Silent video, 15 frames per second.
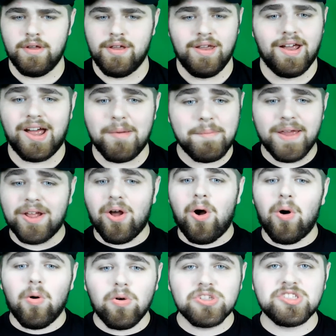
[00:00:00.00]
I make
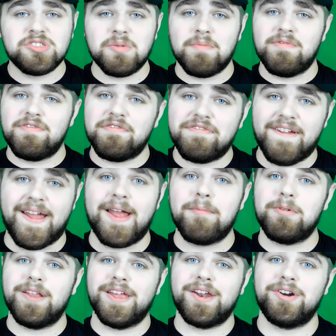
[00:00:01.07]
wholesome family